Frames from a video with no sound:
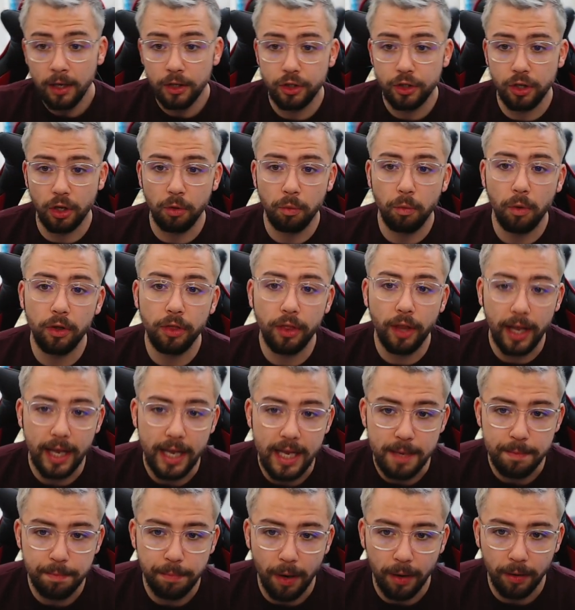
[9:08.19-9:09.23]
So the one that
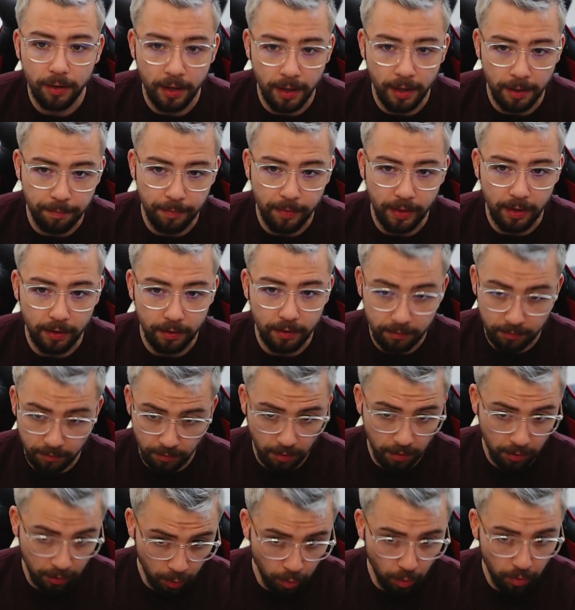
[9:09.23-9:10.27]
he
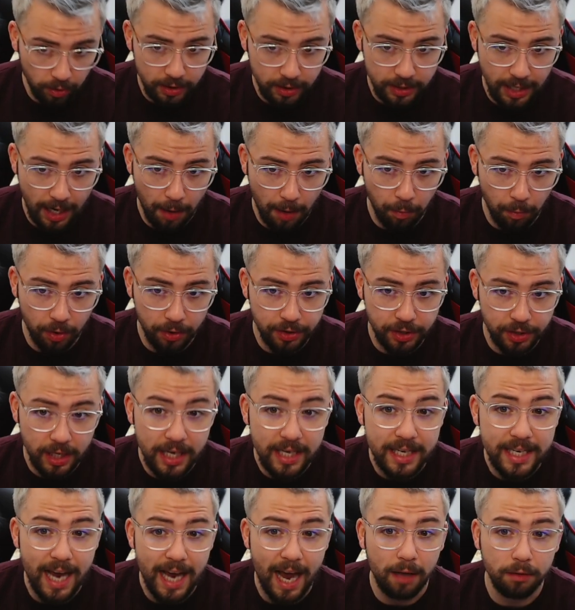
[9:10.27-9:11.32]
looked at was
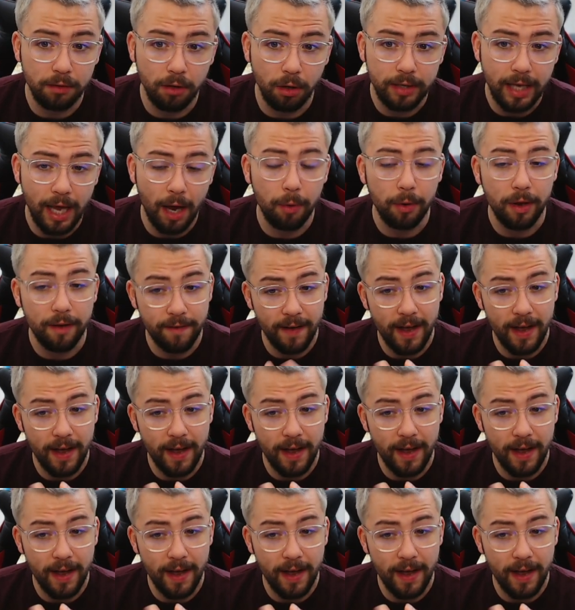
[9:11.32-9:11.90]
the download count.